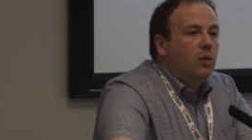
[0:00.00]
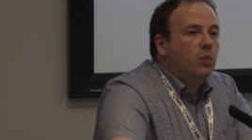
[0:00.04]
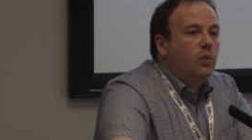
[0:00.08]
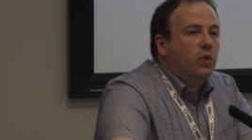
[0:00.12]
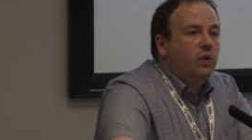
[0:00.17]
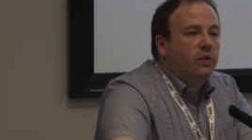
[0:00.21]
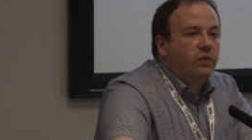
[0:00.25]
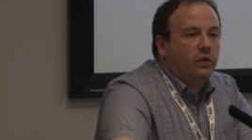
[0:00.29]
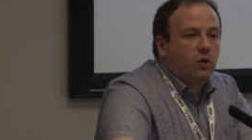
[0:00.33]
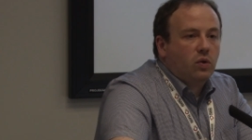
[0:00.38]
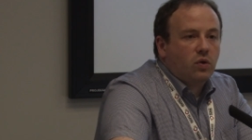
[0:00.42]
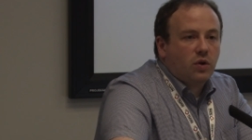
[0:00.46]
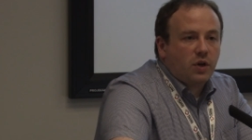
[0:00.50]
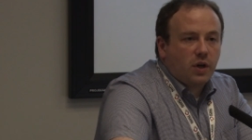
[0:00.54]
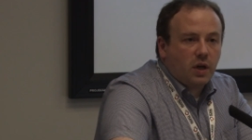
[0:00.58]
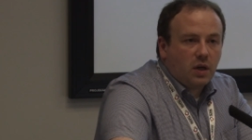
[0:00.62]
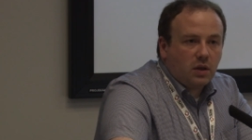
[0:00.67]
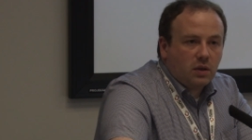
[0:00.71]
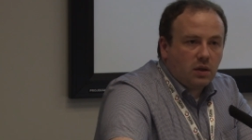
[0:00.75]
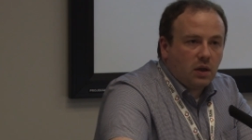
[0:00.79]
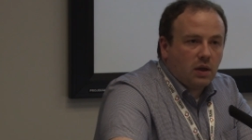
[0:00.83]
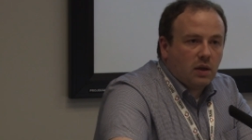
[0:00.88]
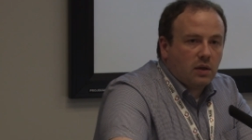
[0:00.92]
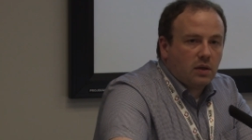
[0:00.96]
But if you're
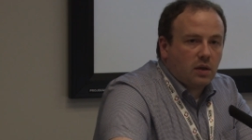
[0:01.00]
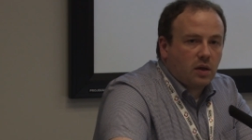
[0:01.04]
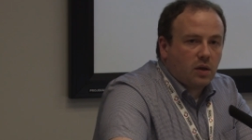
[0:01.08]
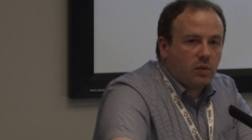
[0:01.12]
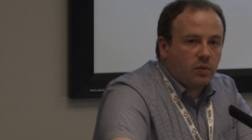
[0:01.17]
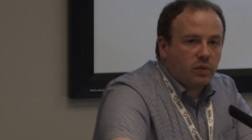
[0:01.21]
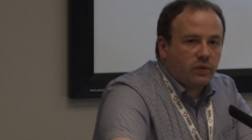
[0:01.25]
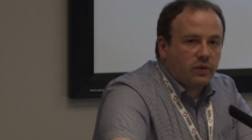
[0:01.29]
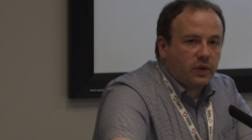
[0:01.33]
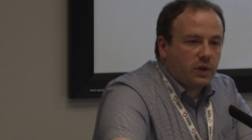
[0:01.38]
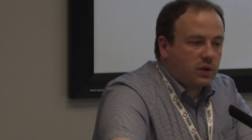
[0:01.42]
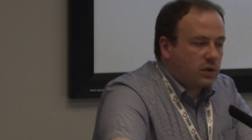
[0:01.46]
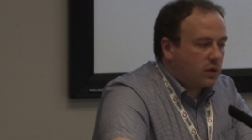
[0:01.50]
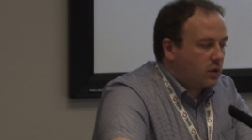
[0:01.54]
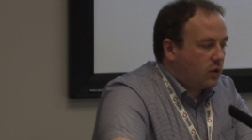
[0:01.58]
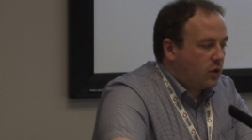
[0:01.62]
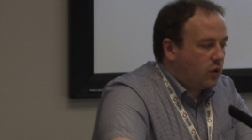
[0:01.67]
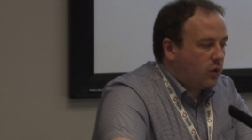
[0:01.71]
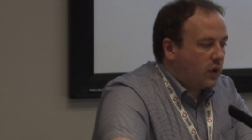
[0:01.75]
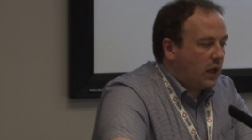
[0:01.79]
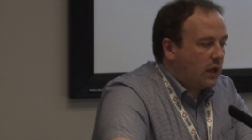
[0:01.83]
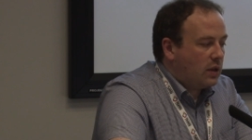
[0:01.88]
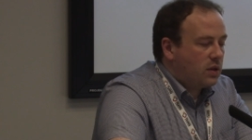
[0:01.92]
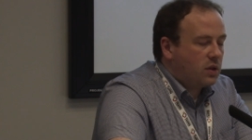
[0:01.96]
not a healthcare professional,
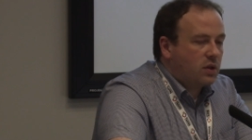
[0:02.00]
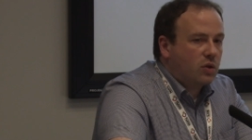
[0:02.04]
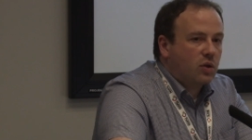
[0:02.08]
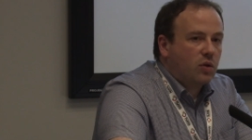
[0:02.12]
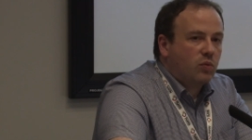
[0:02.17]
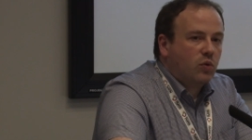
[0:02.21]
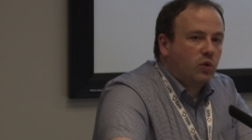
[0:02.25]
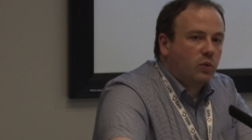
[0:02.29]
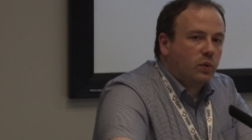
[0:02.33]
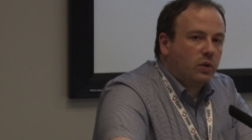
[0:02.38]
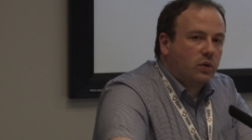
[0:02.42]
you can't determine